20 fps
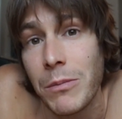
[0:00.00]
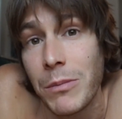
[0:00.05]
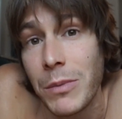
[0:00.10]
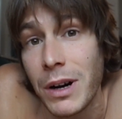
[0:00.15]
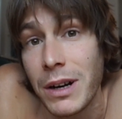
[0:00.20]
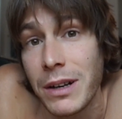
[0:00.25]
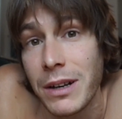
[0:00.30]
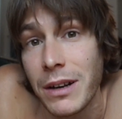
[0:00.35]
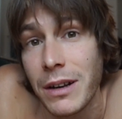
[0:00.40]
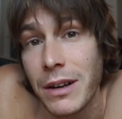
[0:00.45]

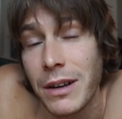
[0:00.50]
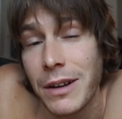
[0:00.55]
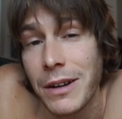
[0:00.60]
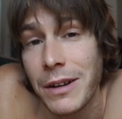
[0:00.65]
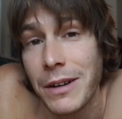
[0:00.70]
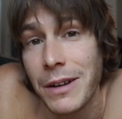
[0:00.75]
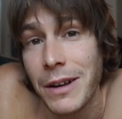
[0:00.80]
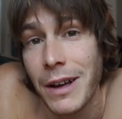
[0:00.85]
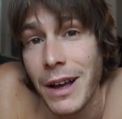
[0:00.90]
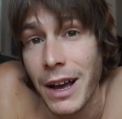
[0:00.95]
but
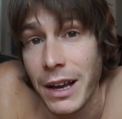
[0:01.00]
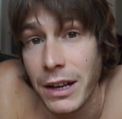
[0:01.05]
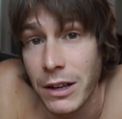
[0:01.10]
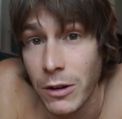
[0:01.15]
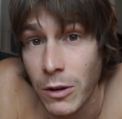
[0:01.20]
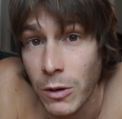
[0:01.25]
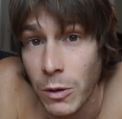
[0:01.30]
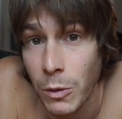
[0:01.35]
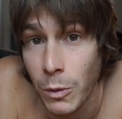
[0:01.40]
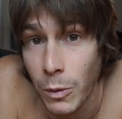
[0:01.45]
I
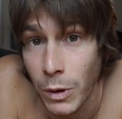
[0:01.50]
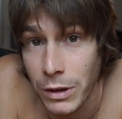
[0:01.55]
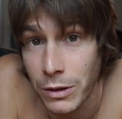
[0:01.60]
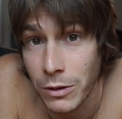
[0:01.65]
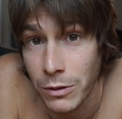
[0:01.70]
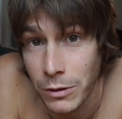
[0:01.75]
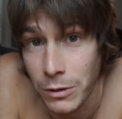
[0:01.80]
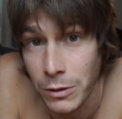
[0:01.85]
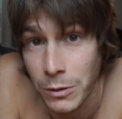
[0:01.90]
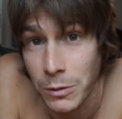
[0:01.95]
know what
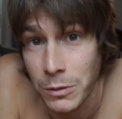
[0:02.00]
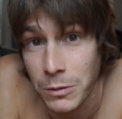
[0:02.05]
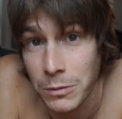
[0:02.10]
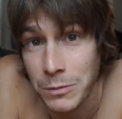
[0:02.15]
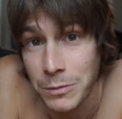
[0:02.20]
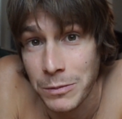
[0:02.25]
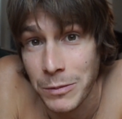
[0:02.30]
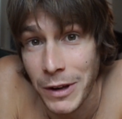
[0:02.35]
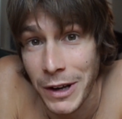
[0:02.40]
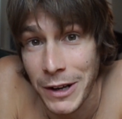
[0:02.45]
to
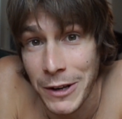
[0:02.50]
do.